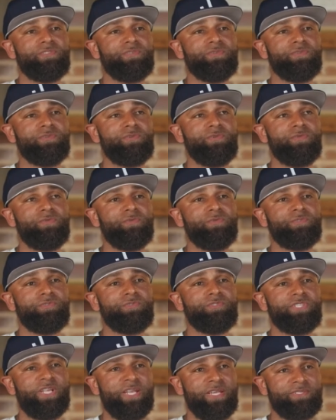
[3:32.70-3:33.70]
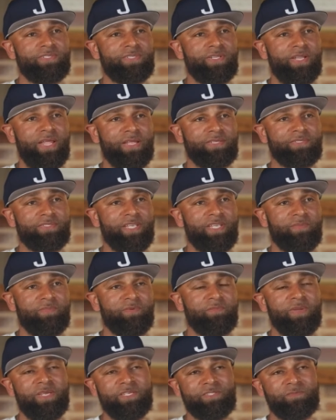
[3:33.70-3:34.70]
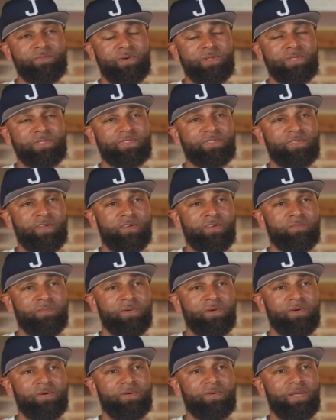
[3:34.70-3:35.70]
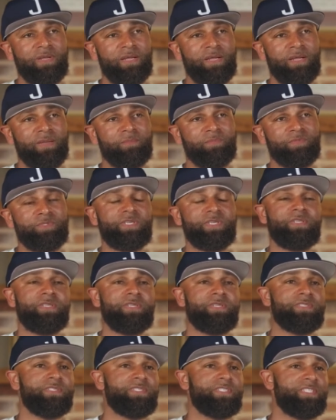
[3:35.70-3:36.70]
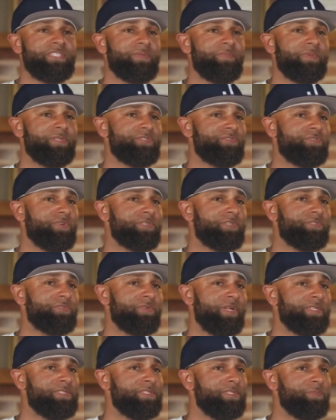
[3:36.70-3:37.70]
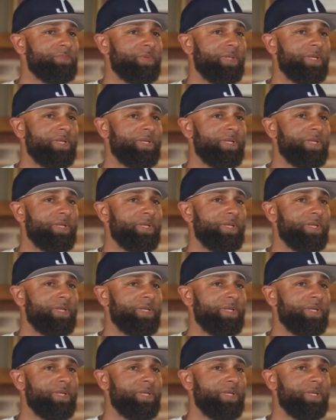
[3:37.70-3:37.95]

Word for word: to change the landscape of baseball and softball, um, particularly the systemic structure that's in